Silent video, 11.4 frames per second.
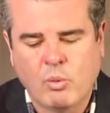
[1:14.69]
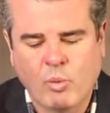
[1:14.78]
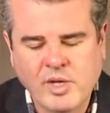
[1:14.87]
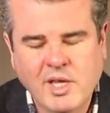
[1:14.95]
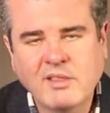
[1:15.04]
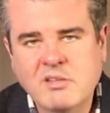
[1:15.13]

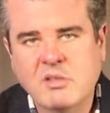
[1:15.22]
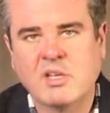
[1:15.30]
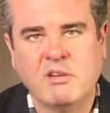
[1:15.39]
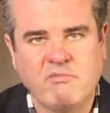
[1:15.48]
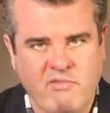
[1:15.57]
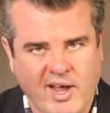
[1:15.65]
We get this
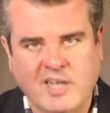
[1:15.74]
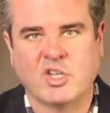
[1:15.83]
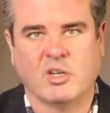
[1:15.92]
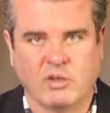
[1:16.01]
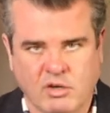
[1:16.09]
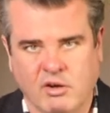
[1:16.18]

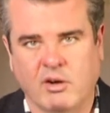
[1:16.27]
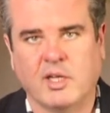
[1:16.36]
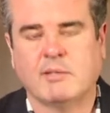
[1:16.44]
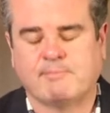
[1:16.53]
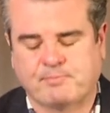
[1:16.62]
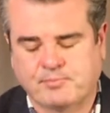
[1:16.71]
convection current.